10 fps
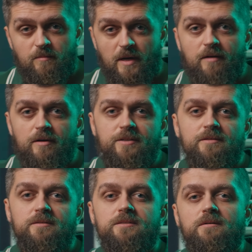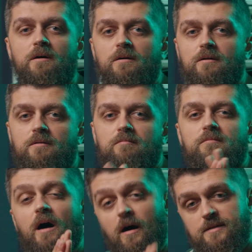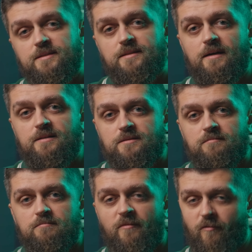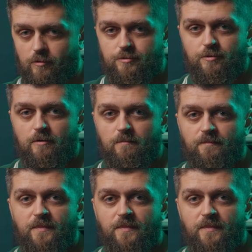Migrations are high stakes, for sure.